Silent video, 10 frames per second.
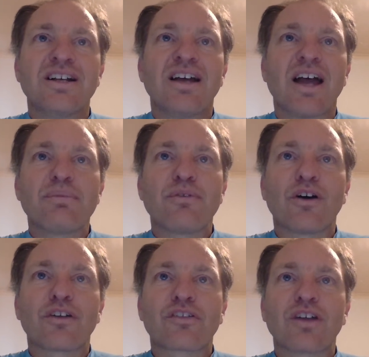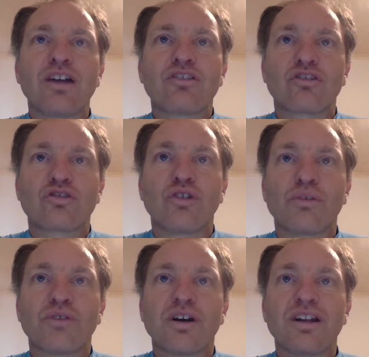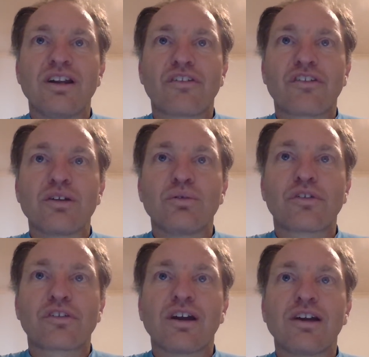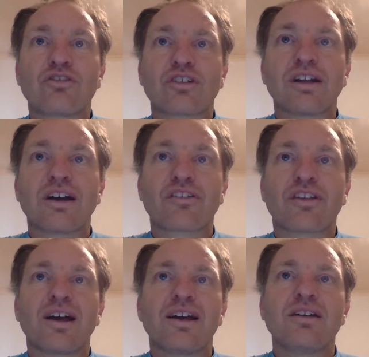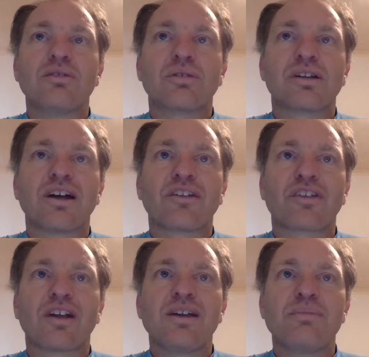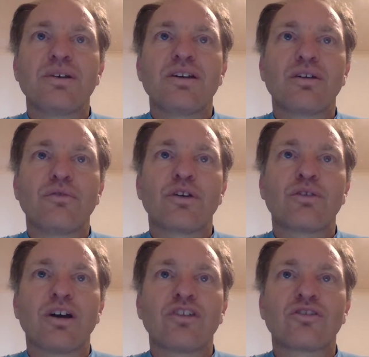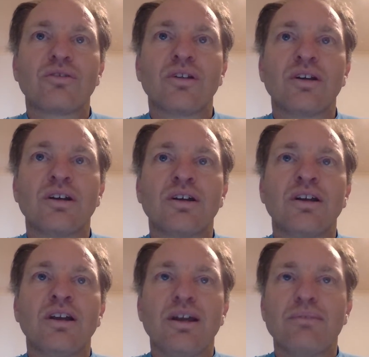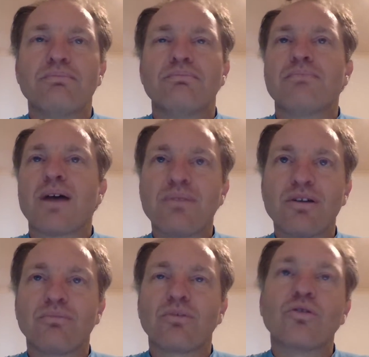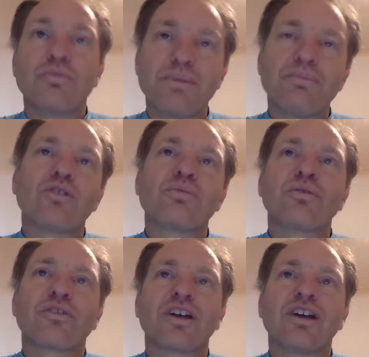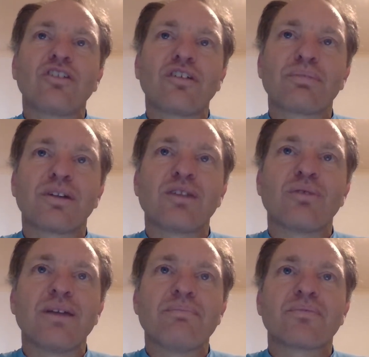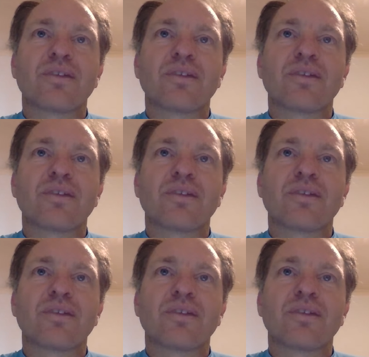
Amplifier stage, it should operate in a single stage Class A or Class AB configuration. Maybe it could be multiple stages, but anyway,